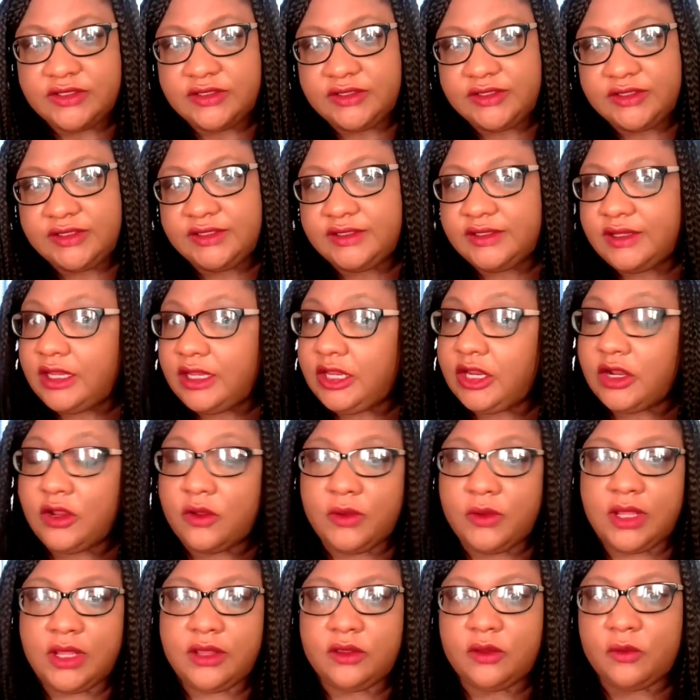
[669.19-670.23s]
you know, in the
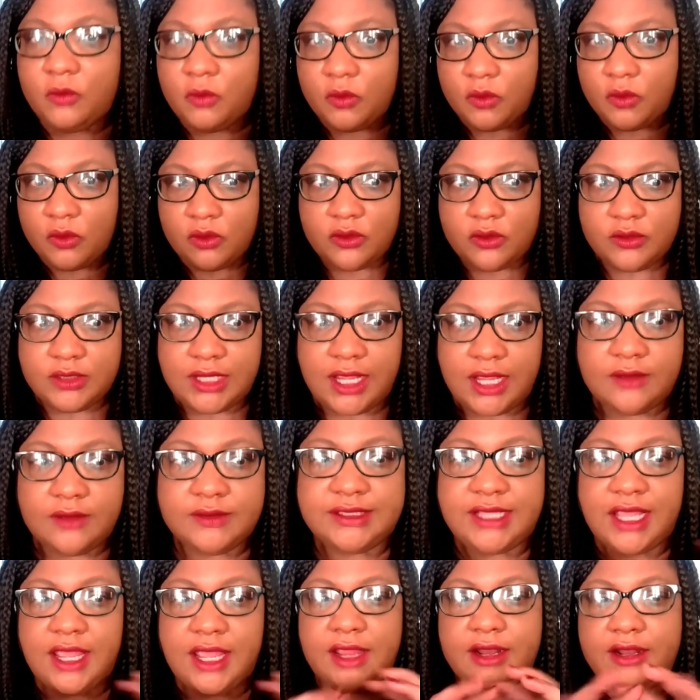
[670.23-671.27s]
world outside
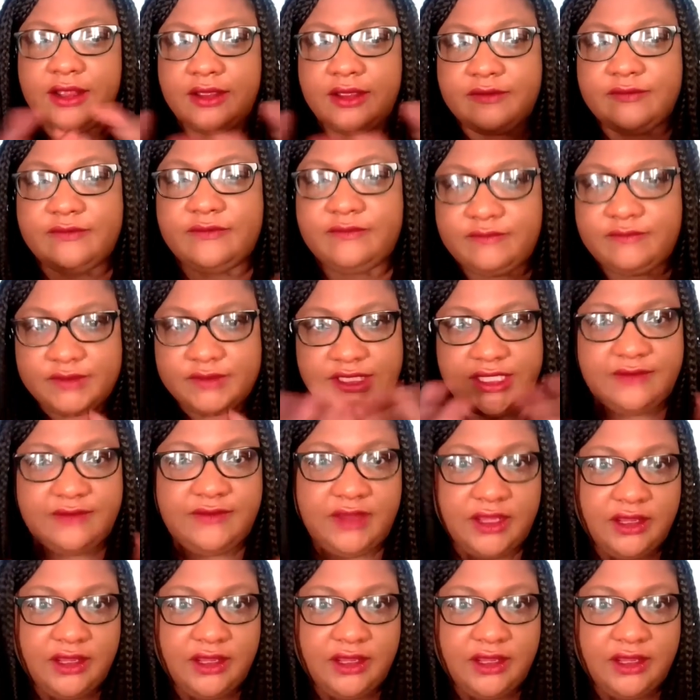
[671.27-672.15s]
of TV,